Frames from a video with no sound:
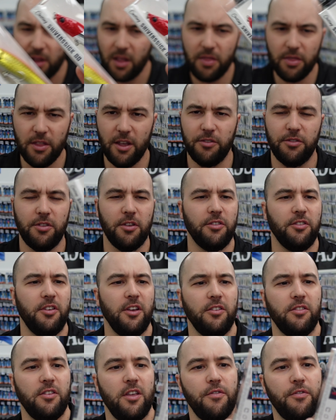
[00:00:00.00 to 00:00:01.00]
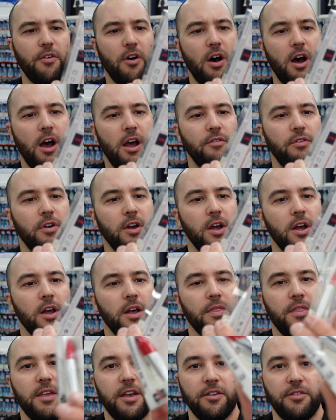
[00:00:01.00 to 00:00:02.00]
there's the 65,
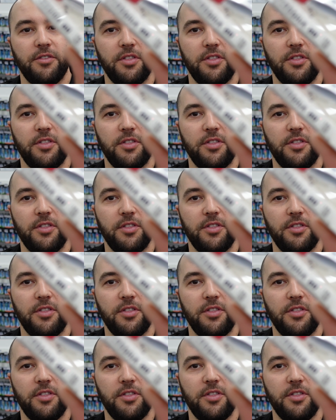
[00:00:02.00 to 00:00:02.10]
there's